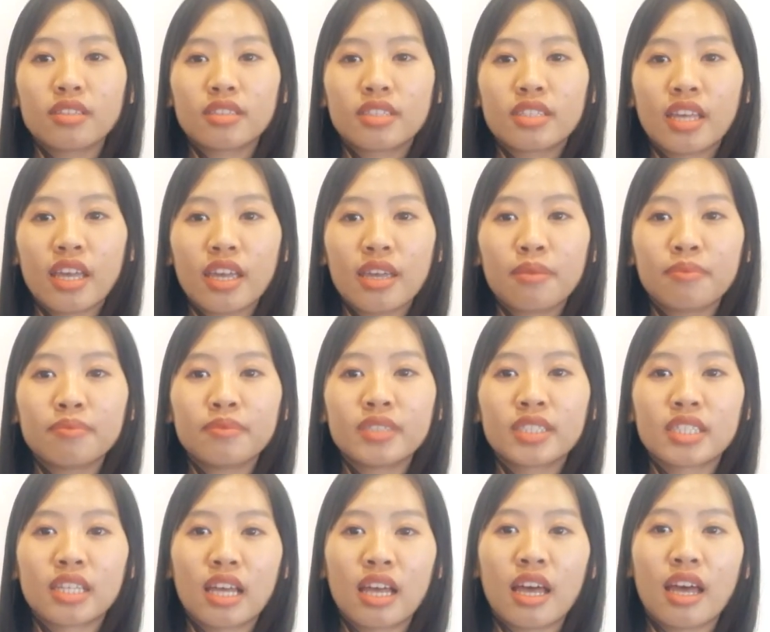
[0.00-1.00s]

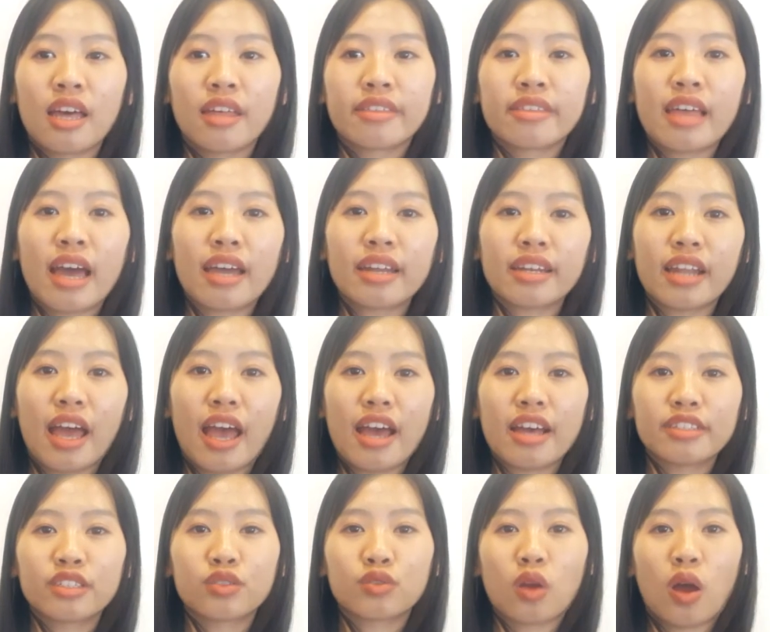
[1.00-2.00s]
Teams that
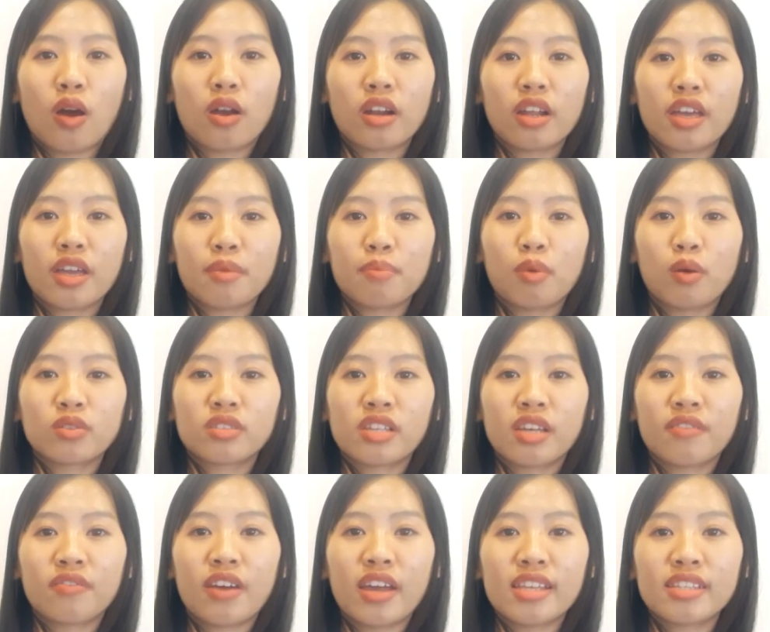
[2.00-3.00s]
are strongly
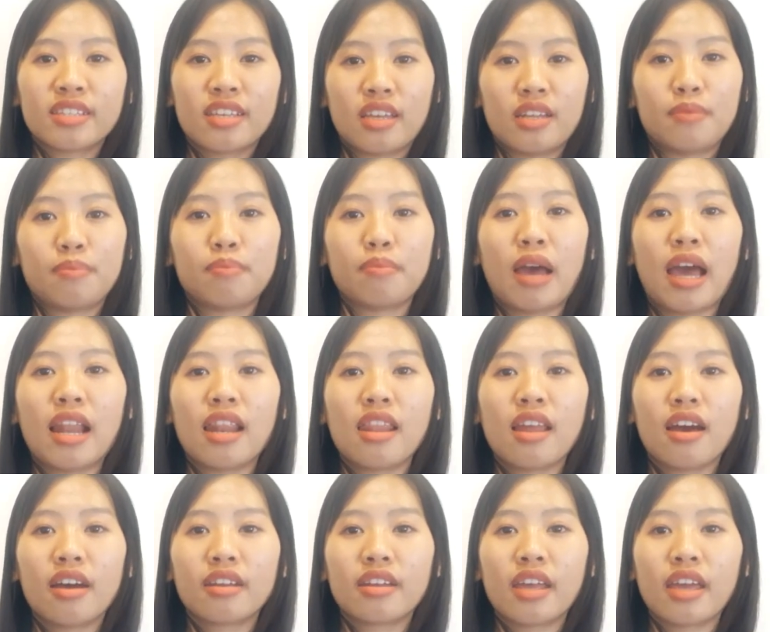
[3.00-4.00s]
motivated by
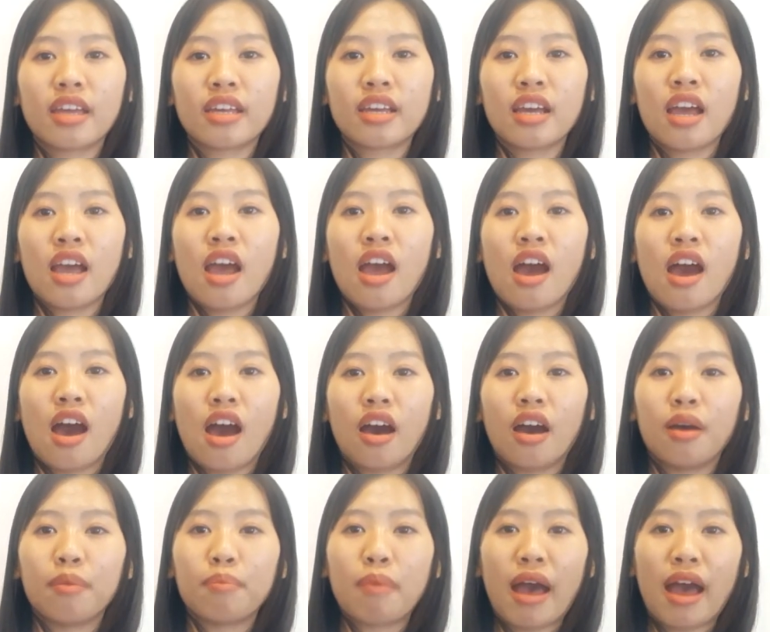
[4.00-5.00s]
learning
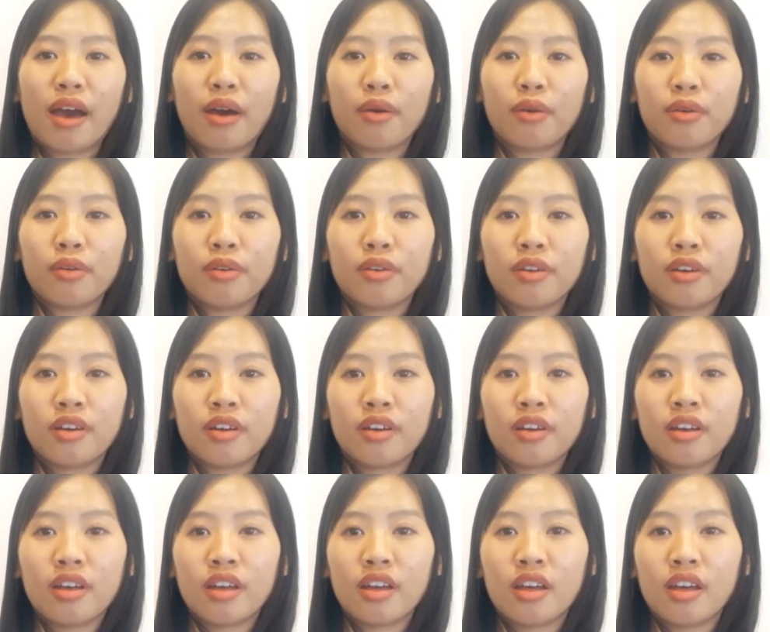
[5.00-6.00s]
about
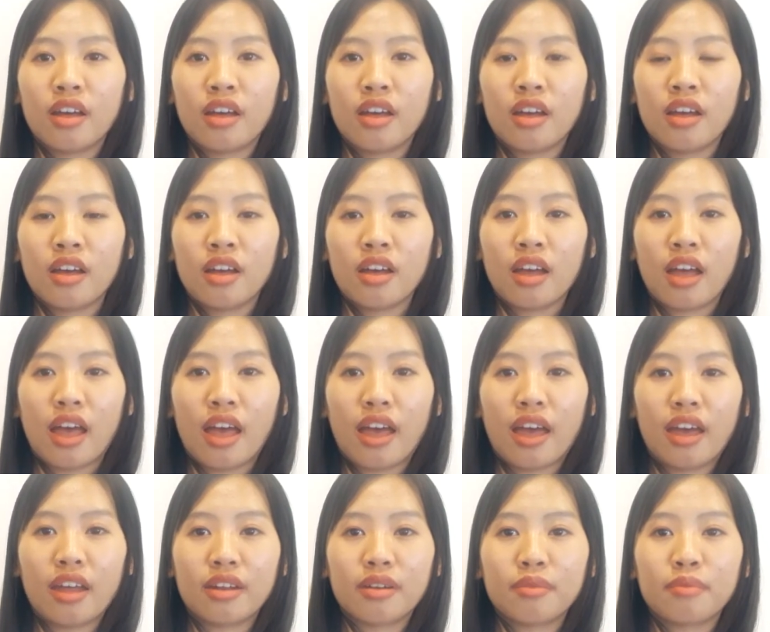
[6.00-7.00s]

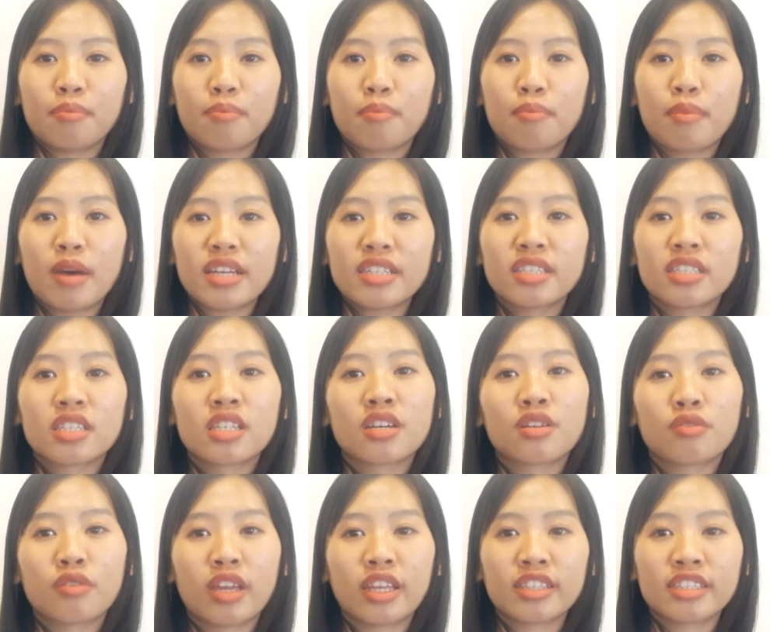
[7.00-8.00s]
and
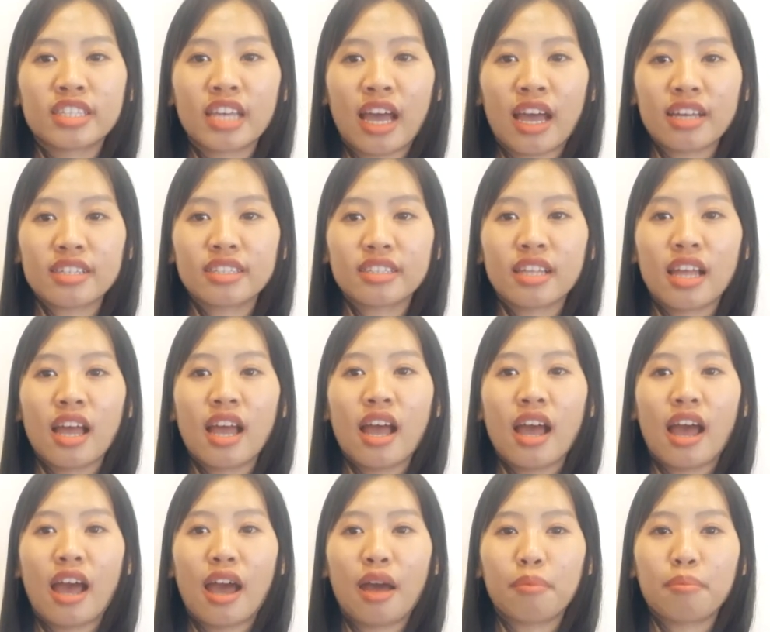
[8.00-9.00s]
mastering tasks
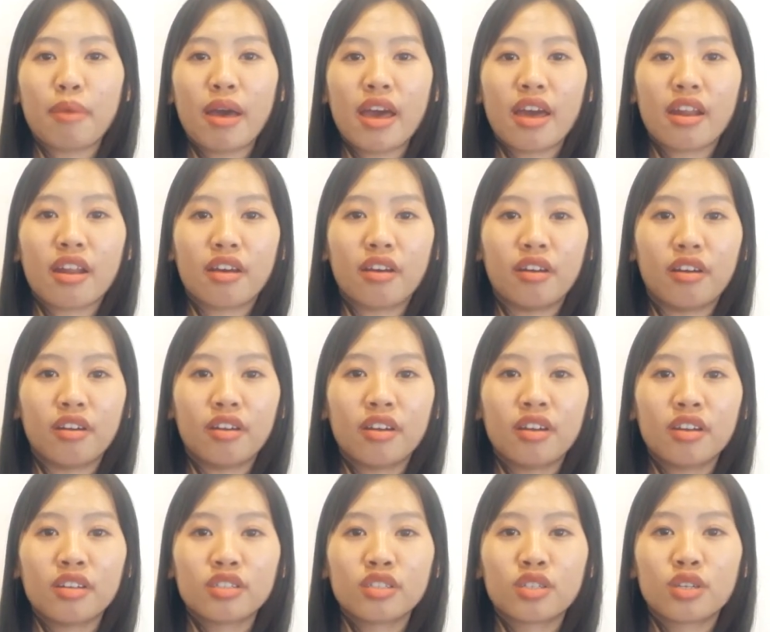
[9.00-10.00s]
are better
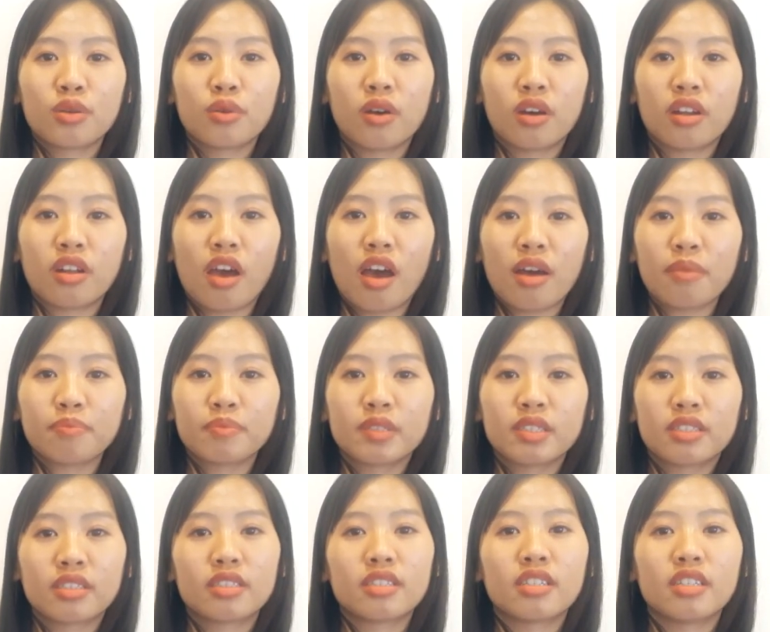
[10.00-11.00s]
to adapt
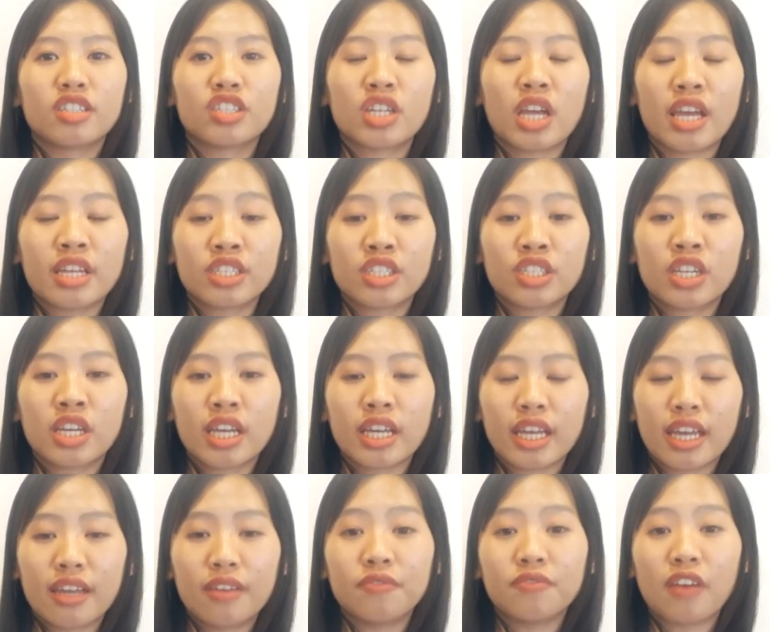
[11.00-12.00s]
the changing
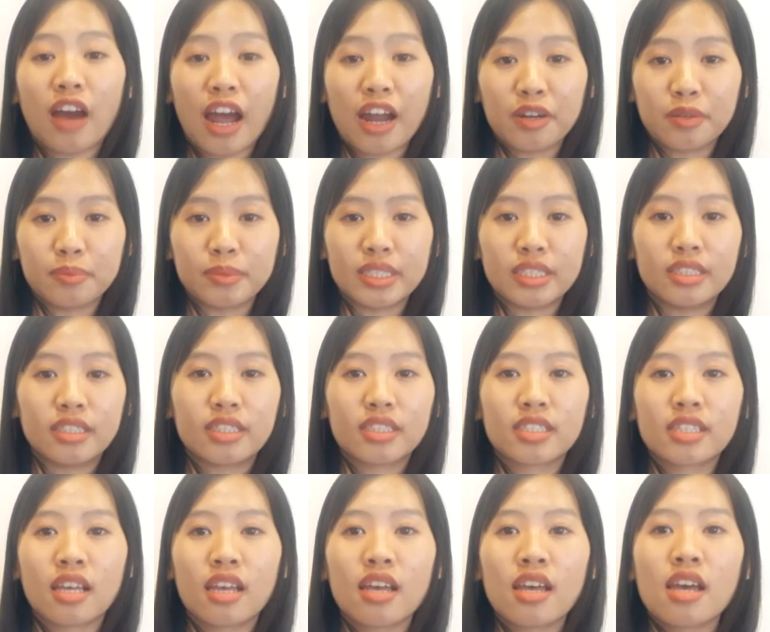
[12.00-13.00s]

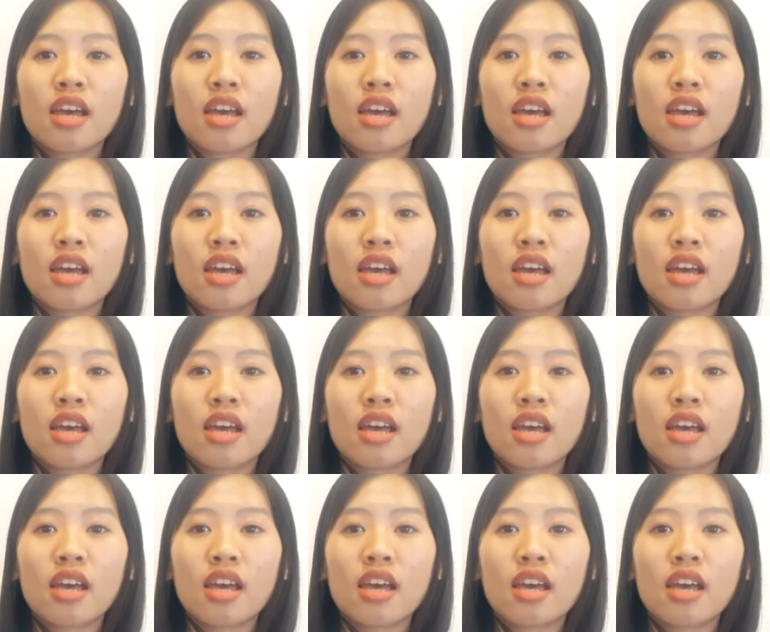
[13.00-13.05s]
environments.